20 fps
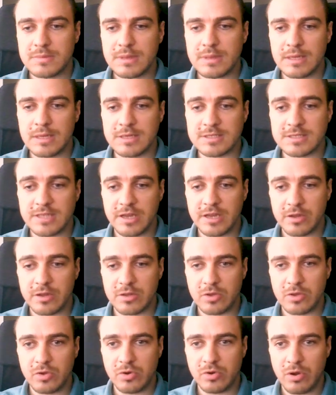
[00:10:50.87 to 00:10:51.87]
Let's
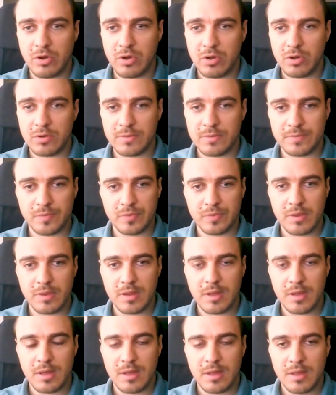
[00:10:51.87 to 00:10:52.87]
select Euro.
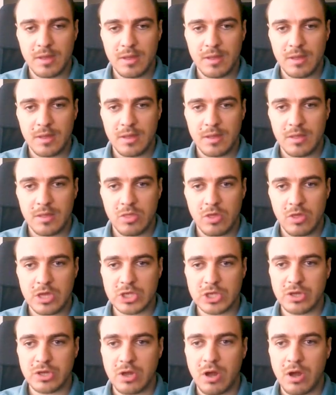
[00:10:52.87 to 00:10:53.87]

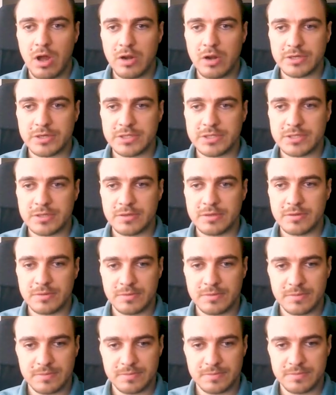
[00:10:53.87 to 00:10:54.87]
Change the colors,
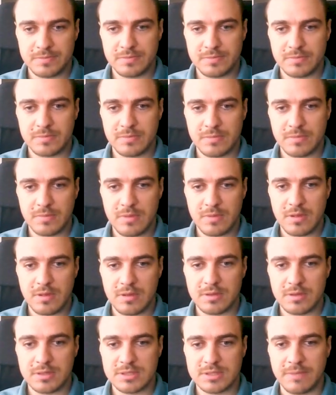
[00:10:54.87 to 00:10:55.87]

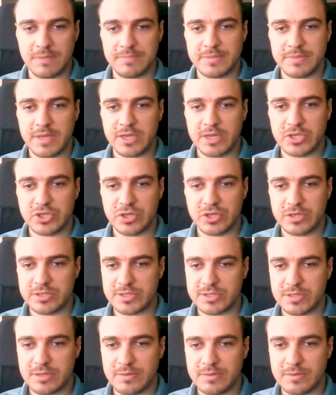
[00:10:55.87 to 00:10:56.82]
some textures,